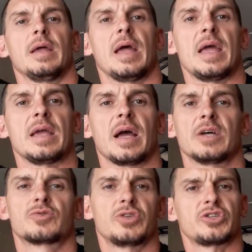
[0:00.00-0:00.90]
Hey
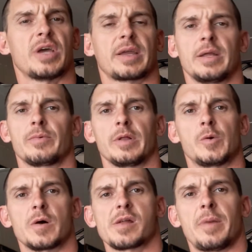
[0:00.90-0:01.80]
guys, just checking in really
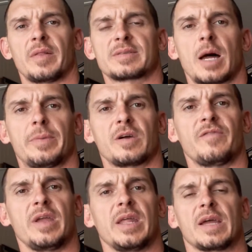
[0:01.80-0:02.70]
quickly about the topic of
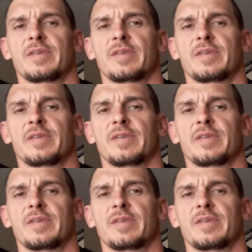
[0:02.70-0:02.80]
eating.